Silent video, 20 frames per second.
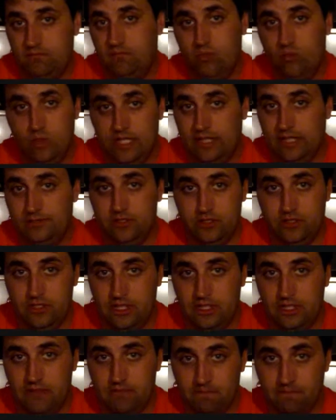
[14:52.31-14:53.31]
We'll have to
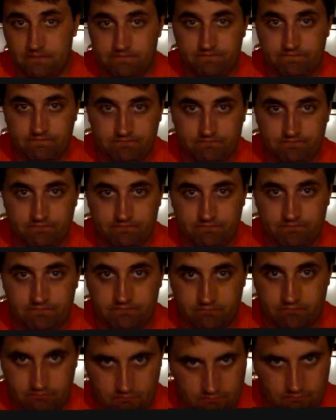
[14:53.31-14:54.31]
see.
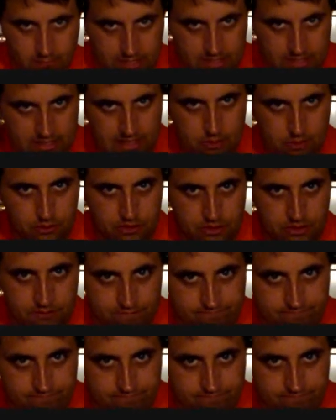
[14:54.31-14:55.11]
Peace out.